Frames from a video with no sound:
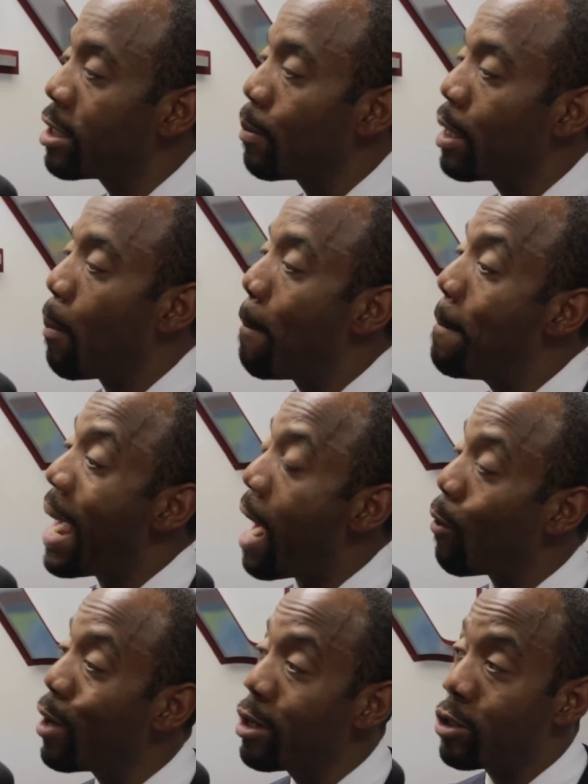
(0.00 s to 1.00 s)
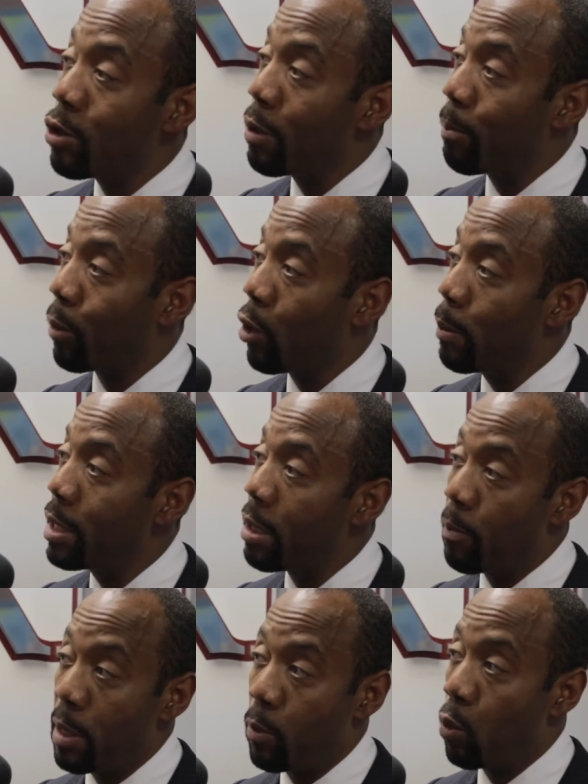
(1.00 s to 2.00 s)
some of the barriers to employment
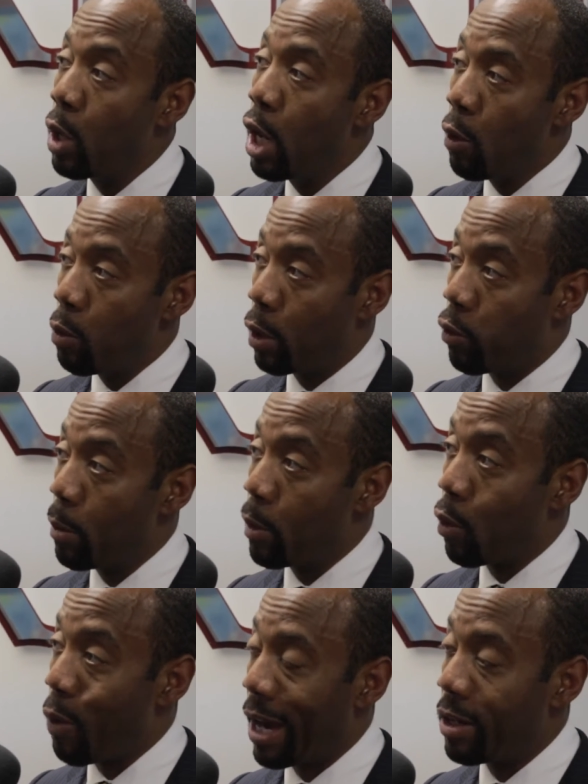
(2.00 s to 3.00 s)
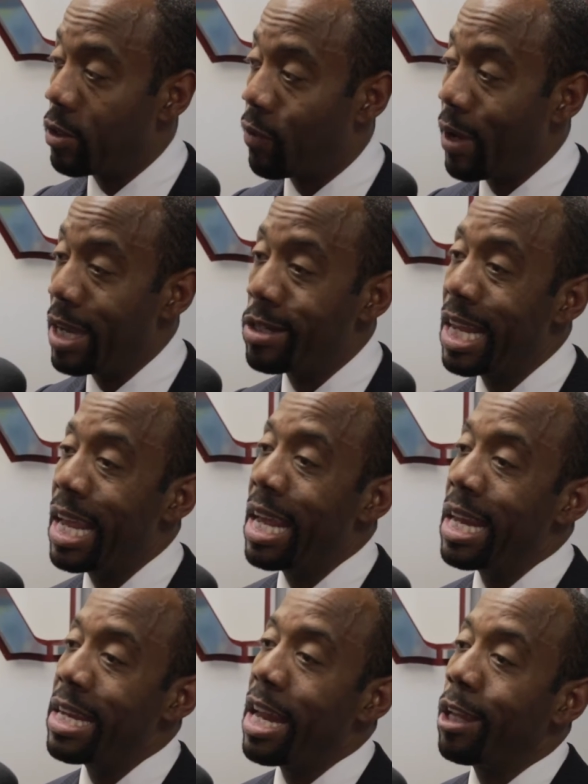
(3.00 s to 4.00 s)
that people with criminal records face.
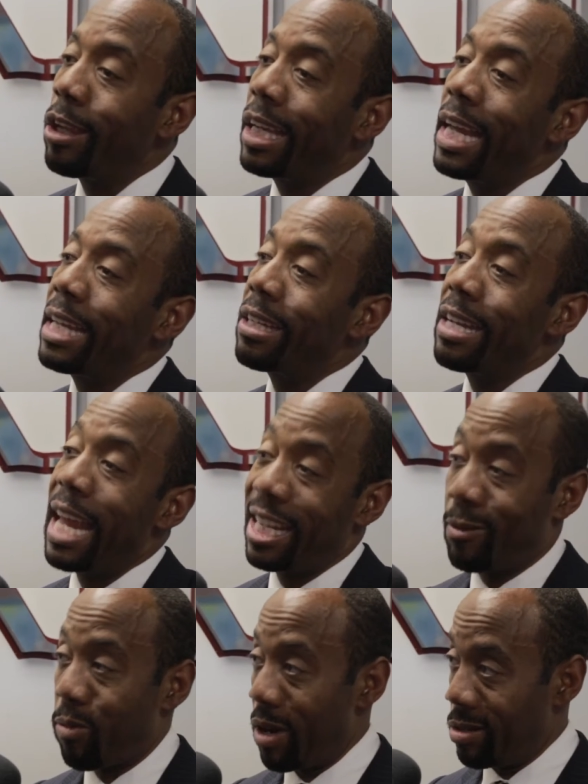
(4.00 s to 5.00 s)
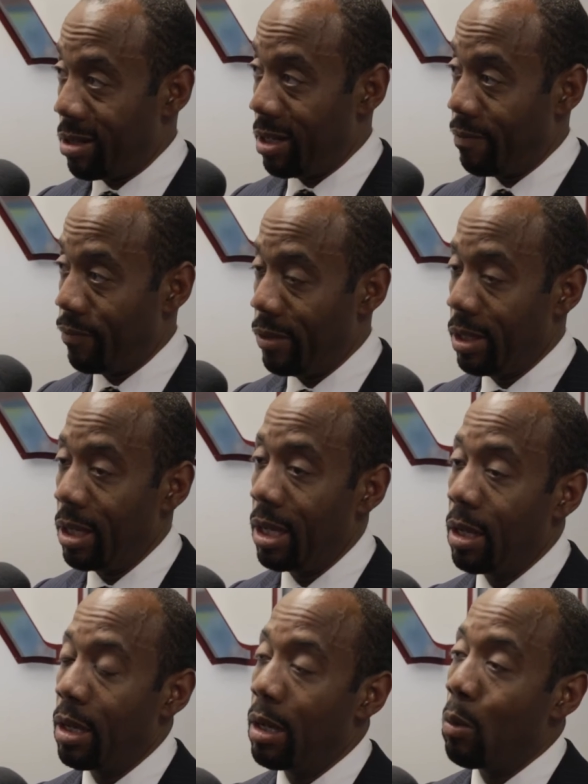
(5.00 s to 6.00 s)
Now, looking at the next president,
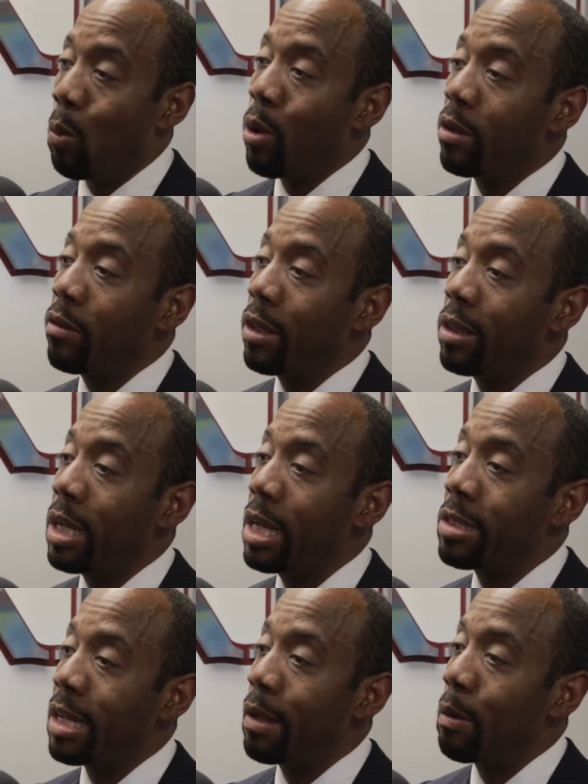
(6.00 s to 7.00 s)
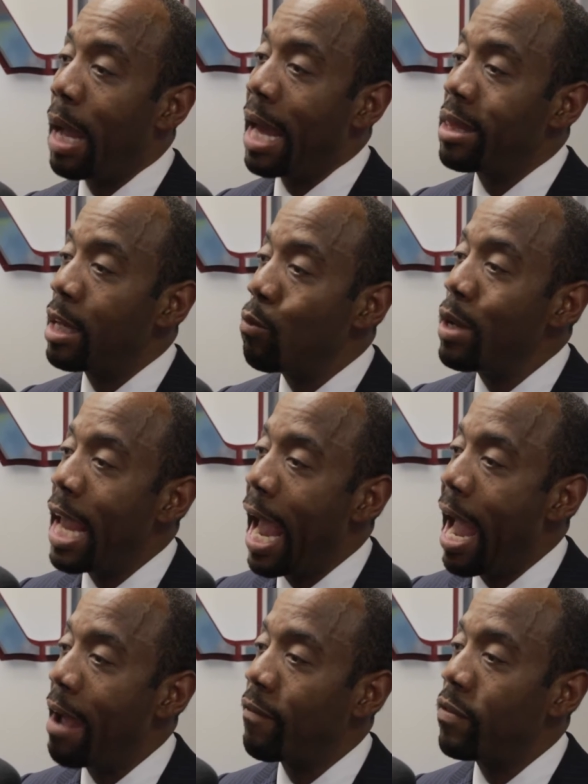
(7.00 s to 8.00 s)
one of the things that I think we
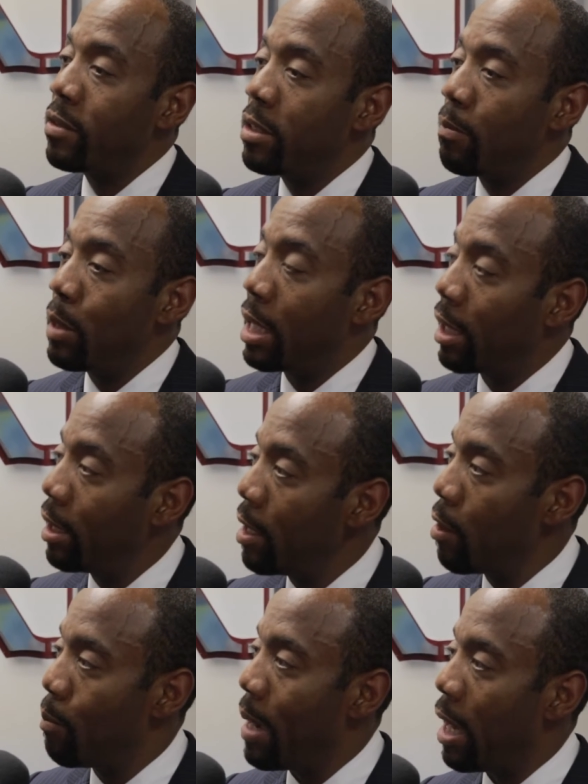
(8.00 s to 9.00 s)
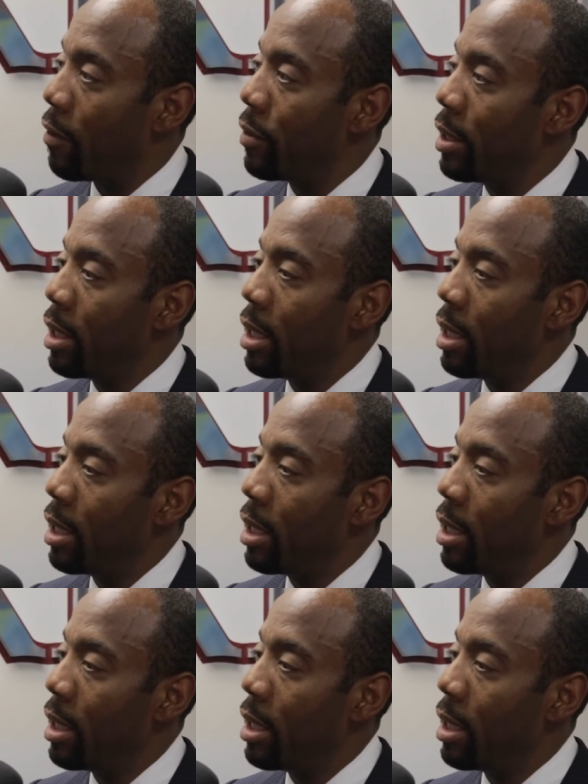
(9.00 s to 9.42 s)
have to be clear about